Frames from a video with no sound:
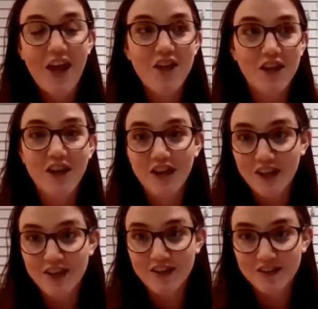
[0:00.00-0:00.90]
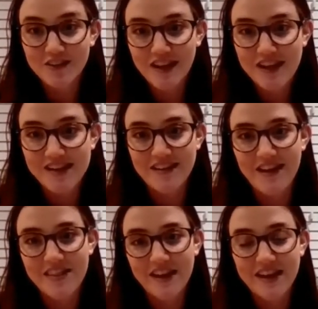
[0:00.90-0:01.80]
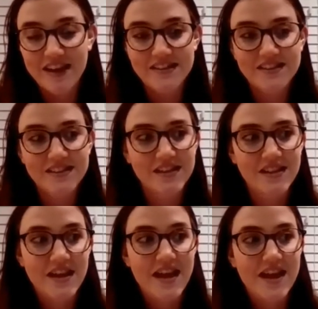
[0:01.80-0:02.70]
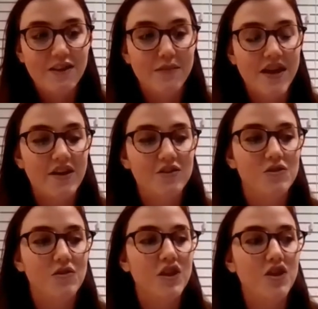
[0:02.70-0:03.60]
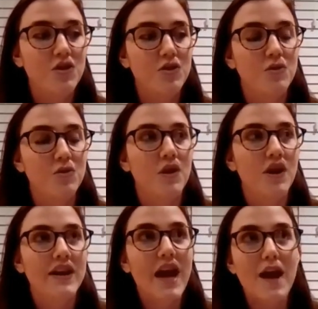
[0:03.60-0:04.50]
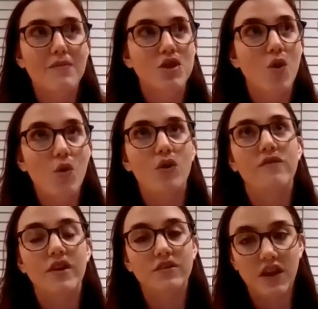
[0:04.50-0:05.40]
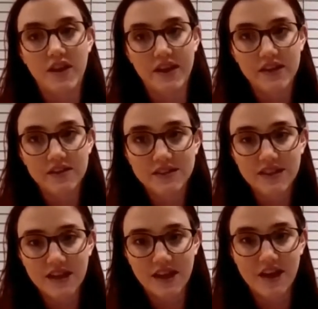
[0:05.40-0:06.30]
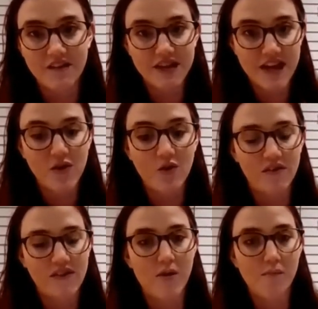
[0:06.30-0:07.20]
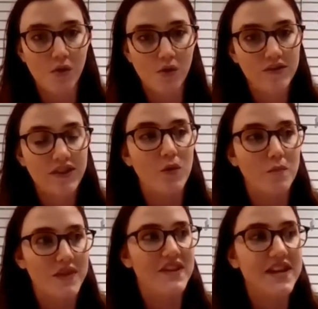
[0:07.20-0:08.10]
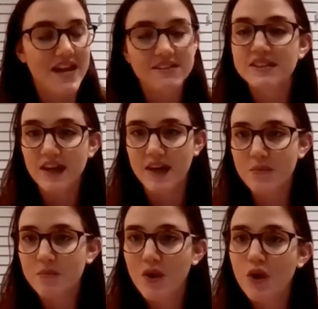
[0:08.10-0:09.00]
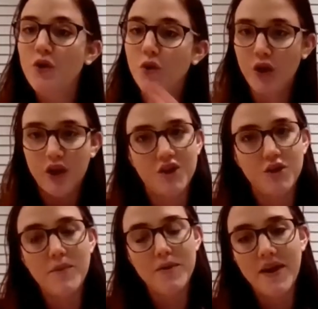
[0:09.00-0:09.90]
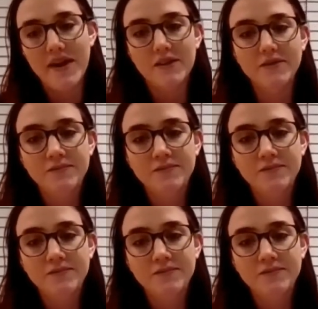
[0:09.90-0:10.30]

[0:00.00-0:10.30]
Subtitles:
you're gonna lose. And I think it's making sure that you capture all of those learnings and kind of take all of that on board. That will mean that next time you're gonna do a bit better.